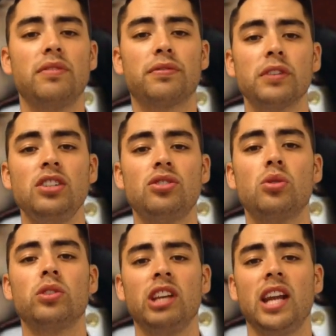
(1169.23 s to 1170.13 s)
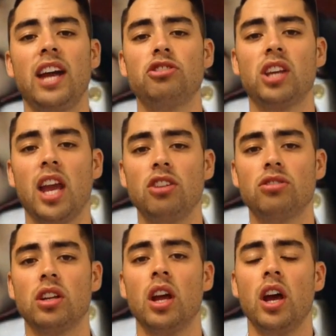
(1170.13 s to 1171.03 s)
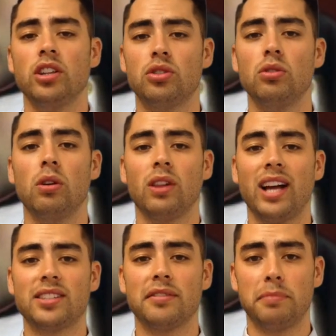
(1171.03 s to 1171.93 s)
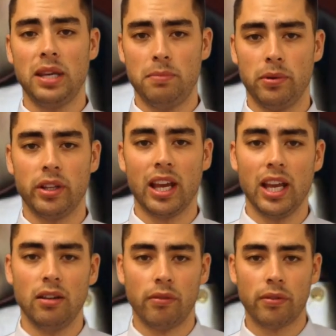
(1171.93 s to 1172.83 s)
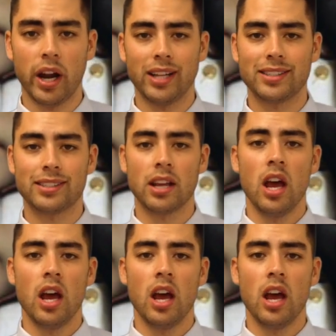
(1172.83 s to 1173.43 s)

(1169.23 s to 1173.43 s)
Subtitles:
free schooling and education to lots of people in France.